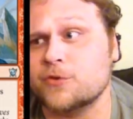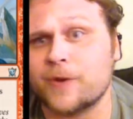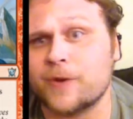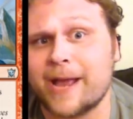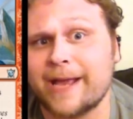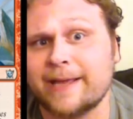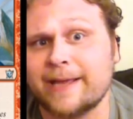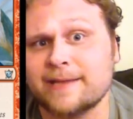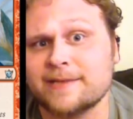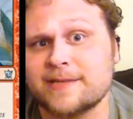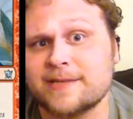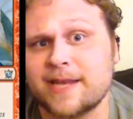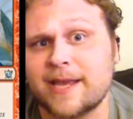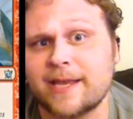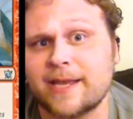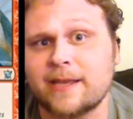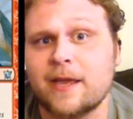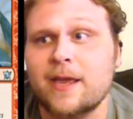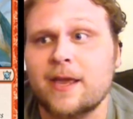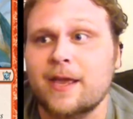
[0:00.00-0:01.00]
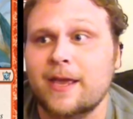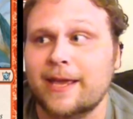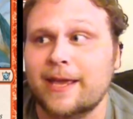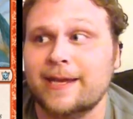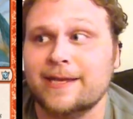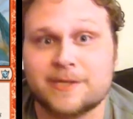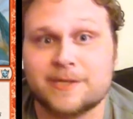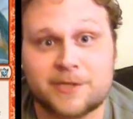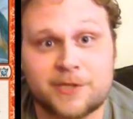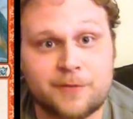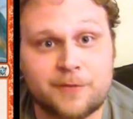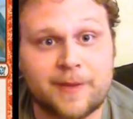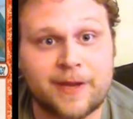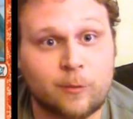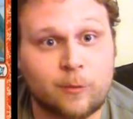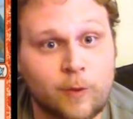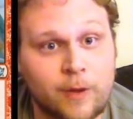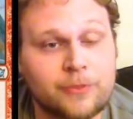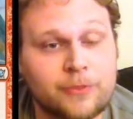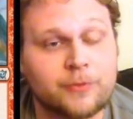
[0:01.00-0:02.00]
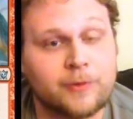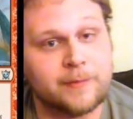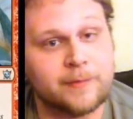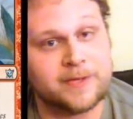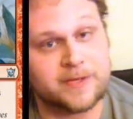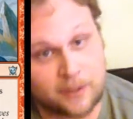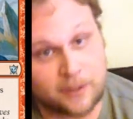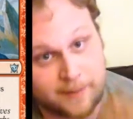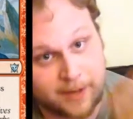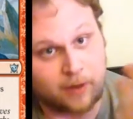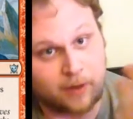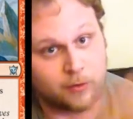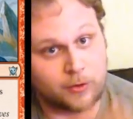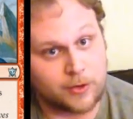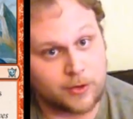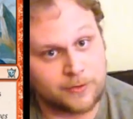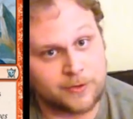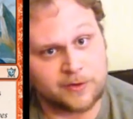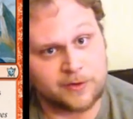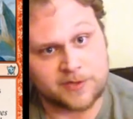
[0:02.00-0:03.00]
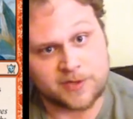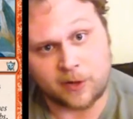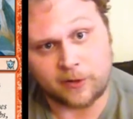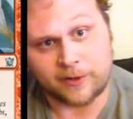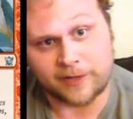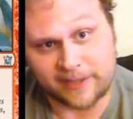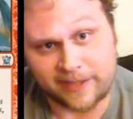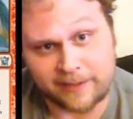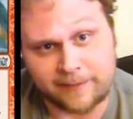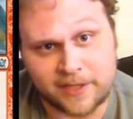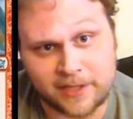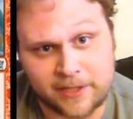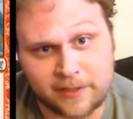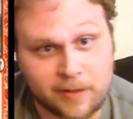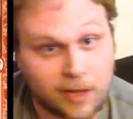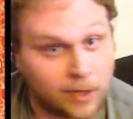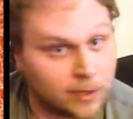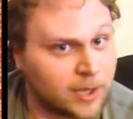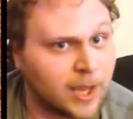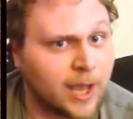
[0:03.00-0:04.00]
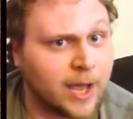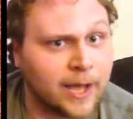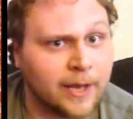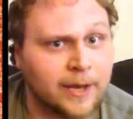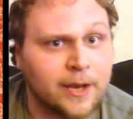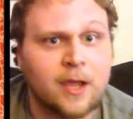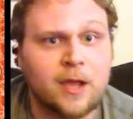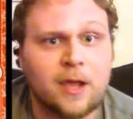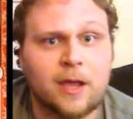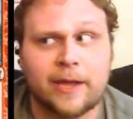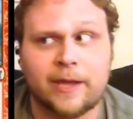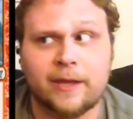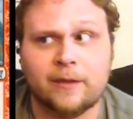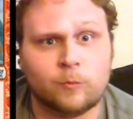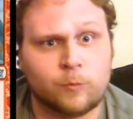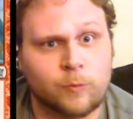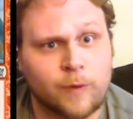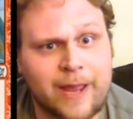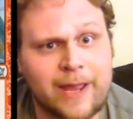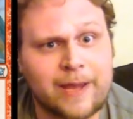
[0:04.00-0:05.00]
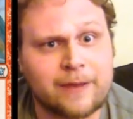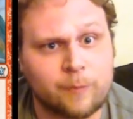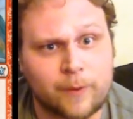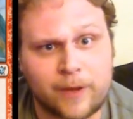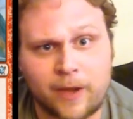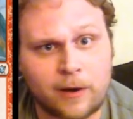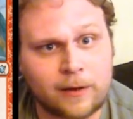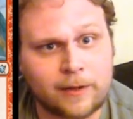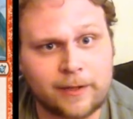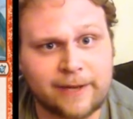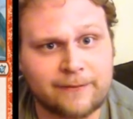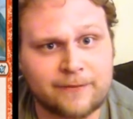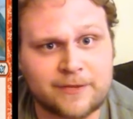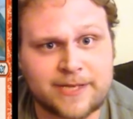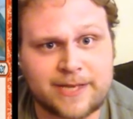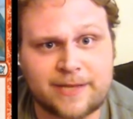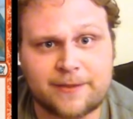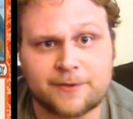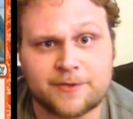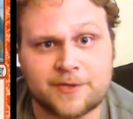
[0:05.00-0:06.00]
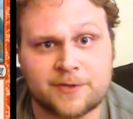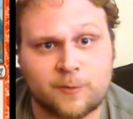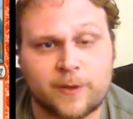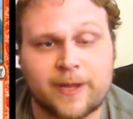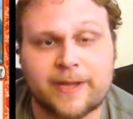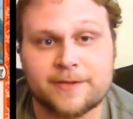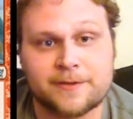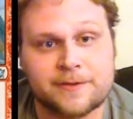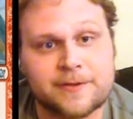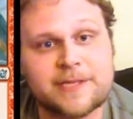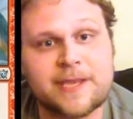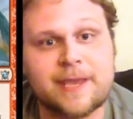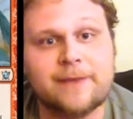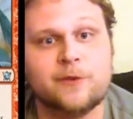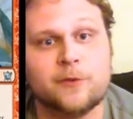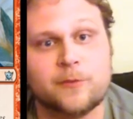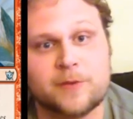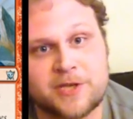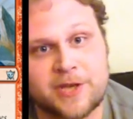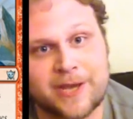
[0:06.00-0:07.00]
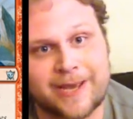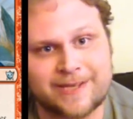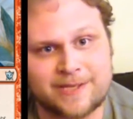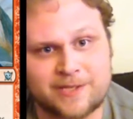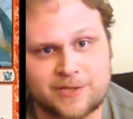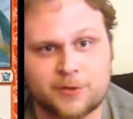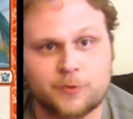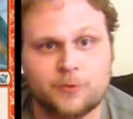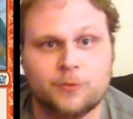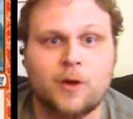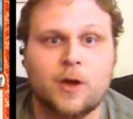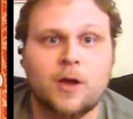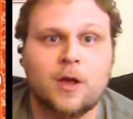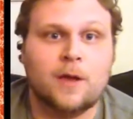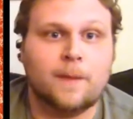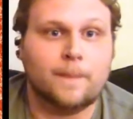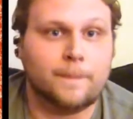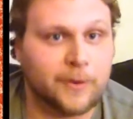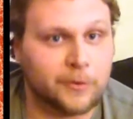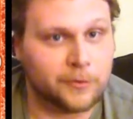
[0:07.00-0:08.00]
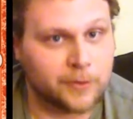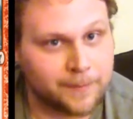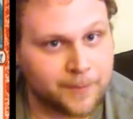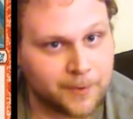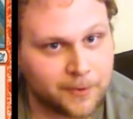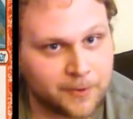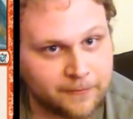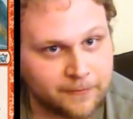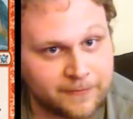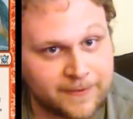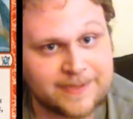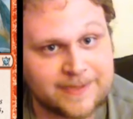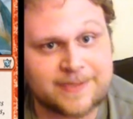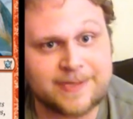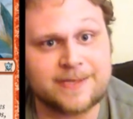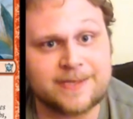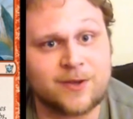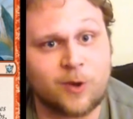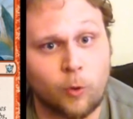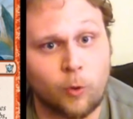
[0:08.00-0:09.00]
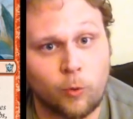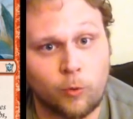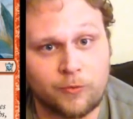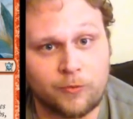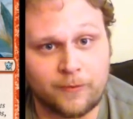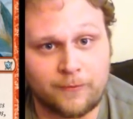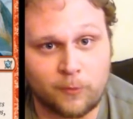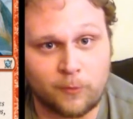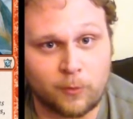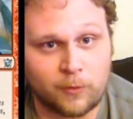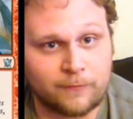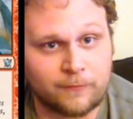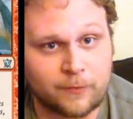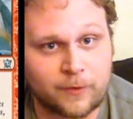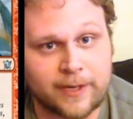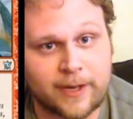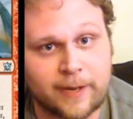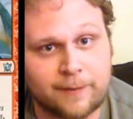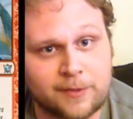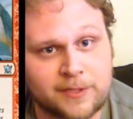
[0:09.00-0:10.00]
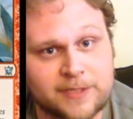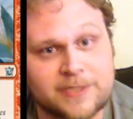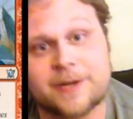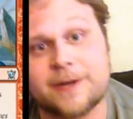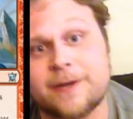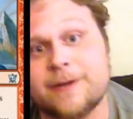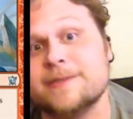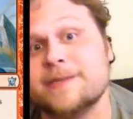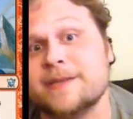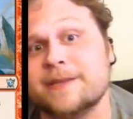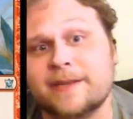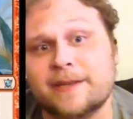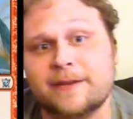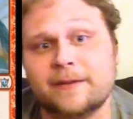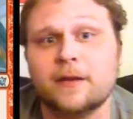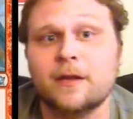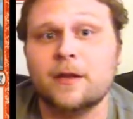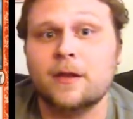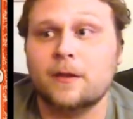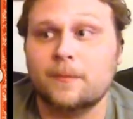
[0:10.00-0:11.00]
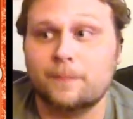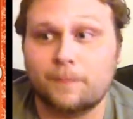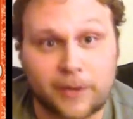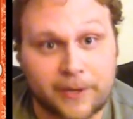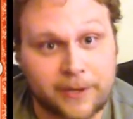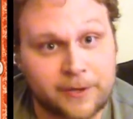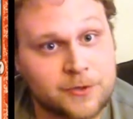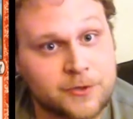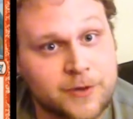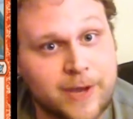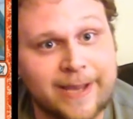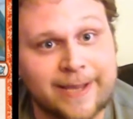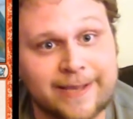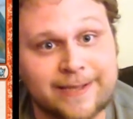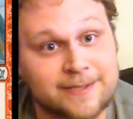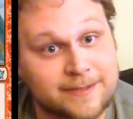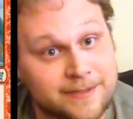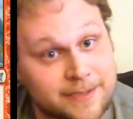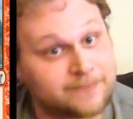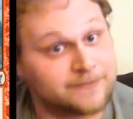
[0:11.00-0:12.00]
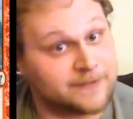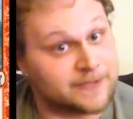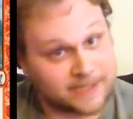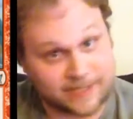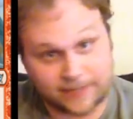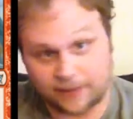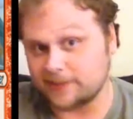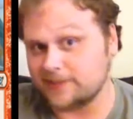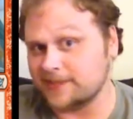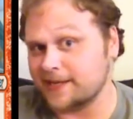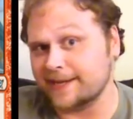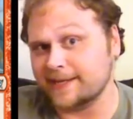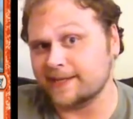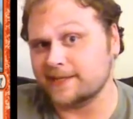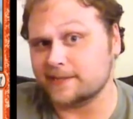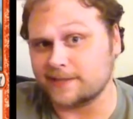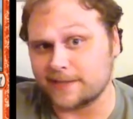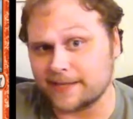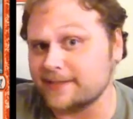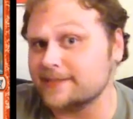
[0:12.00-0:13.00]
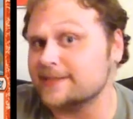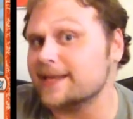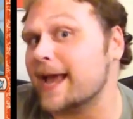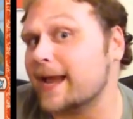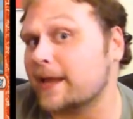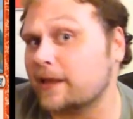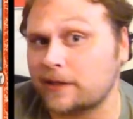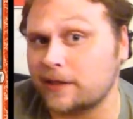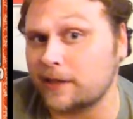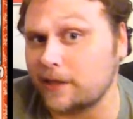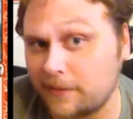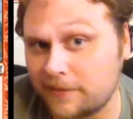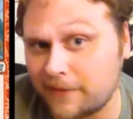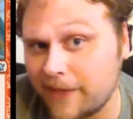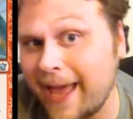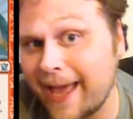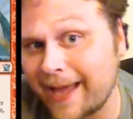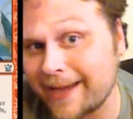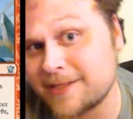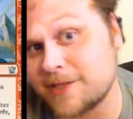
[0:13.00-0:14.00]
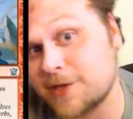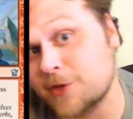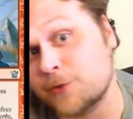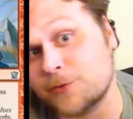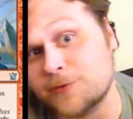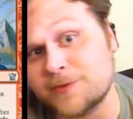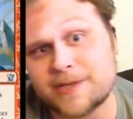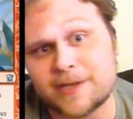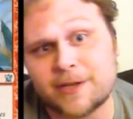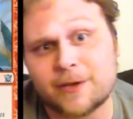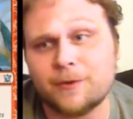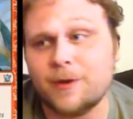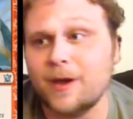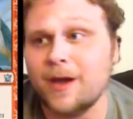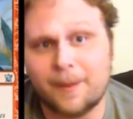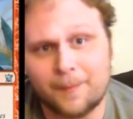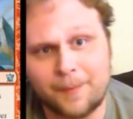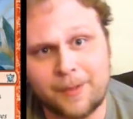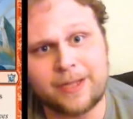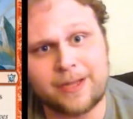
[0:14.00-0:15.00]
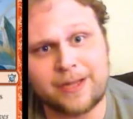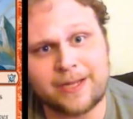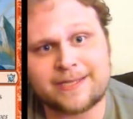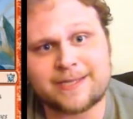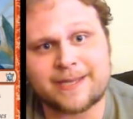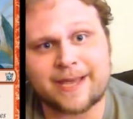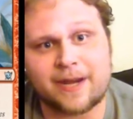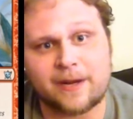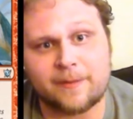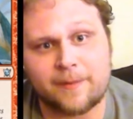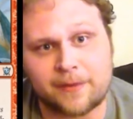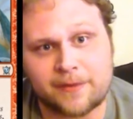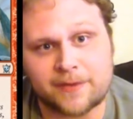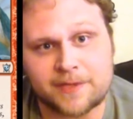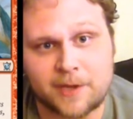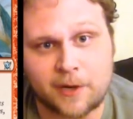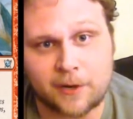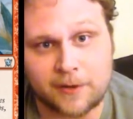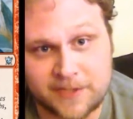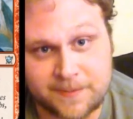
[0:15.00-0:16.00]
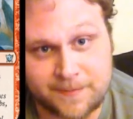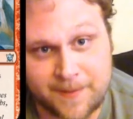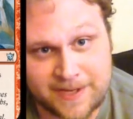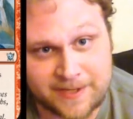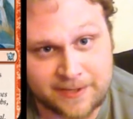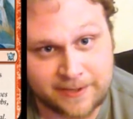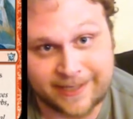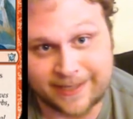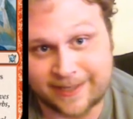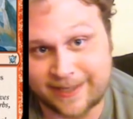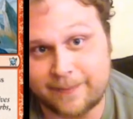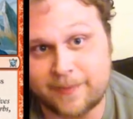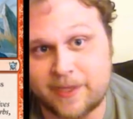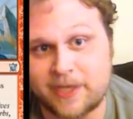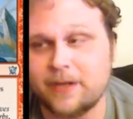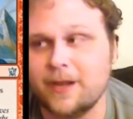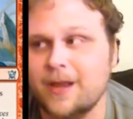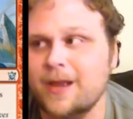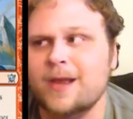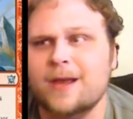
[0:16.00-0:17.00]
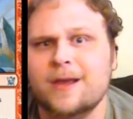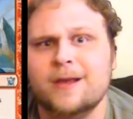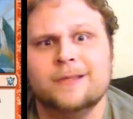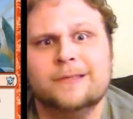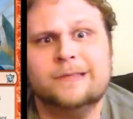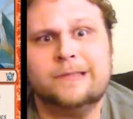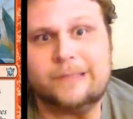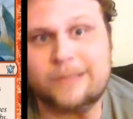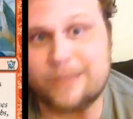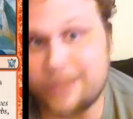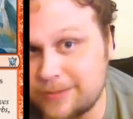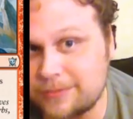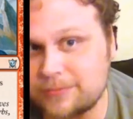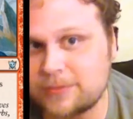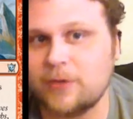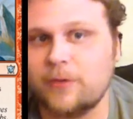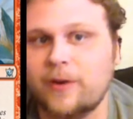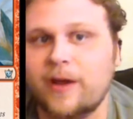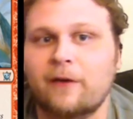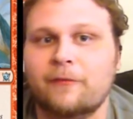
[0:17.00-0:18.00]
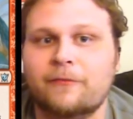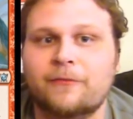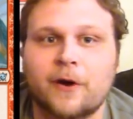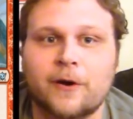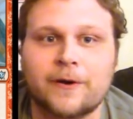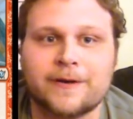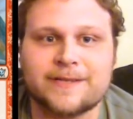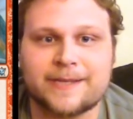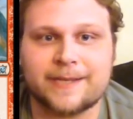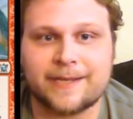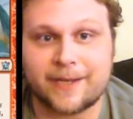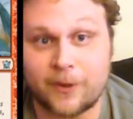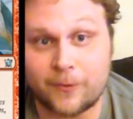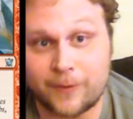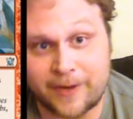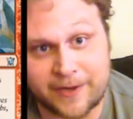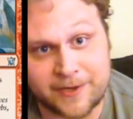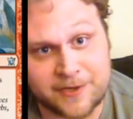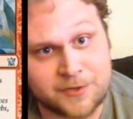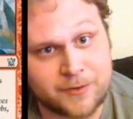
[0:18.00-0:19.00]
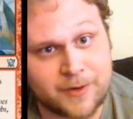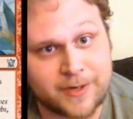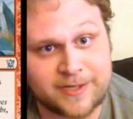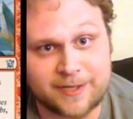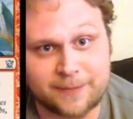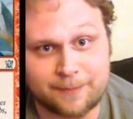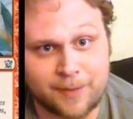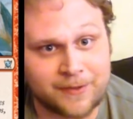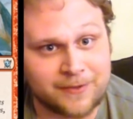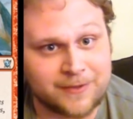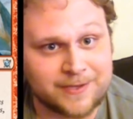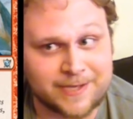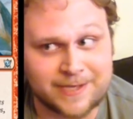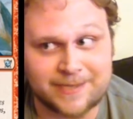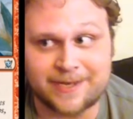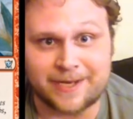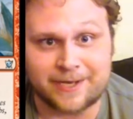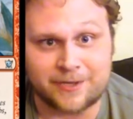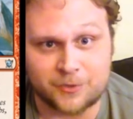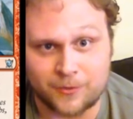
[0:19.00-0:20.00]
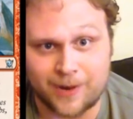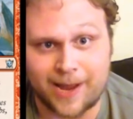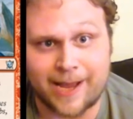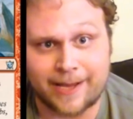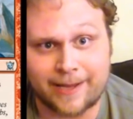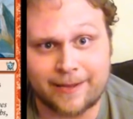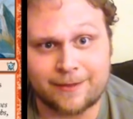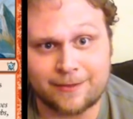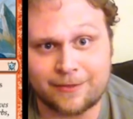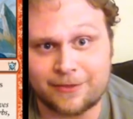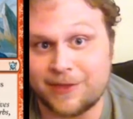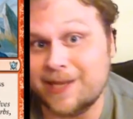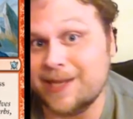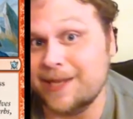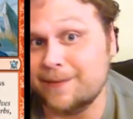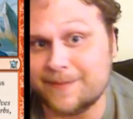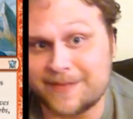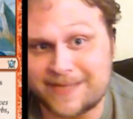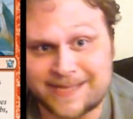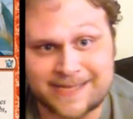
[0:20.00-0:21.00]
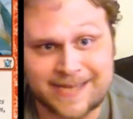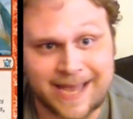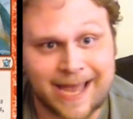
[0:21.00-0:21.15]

dragons deck, and it's a 2-mana 1/3. We talk about how good those are in limited a lot, and red, we hardly ever see those in red, so this gives you a chance to build up your defenses, hold the fort for a couple of turns, and then play your dragons, and this facilitates exactly that, too. So, a little excited about this card, especially in limited. Don't know how far it's going to go in constructed, but this is a dragon-themed